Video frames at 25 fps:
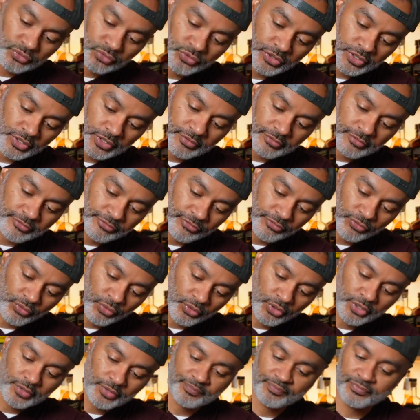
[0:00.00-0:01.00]
3,
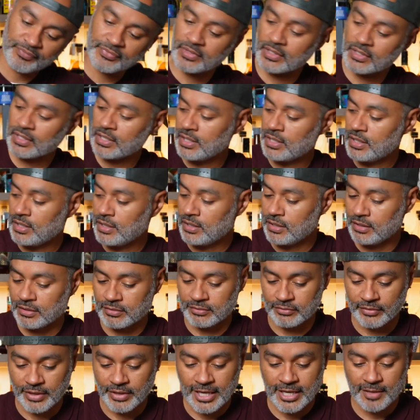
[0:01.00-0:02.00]
4. All
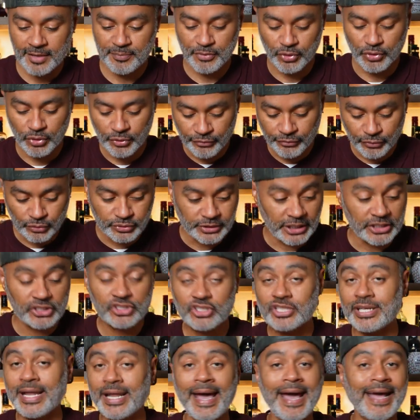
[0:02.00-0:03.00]
right, beautiful. Then just
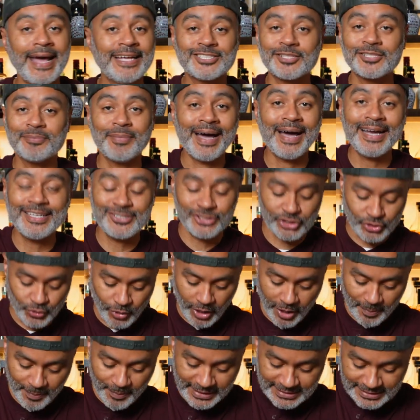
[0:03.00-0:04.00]
gonna add some ice to
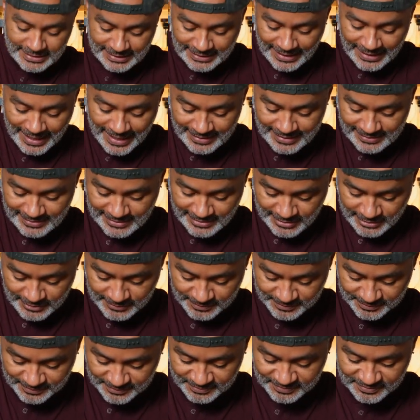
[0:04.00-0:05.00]
our mixing glass.
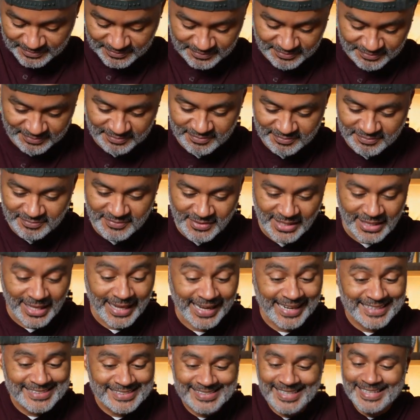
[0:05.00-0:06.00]
Like
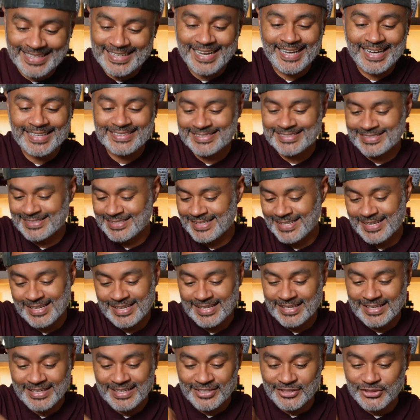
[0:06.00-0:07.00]
I said, guys,
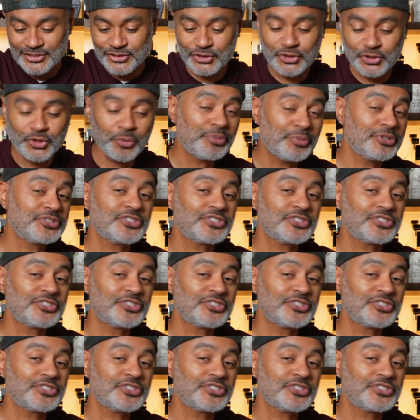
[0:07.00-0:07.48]
super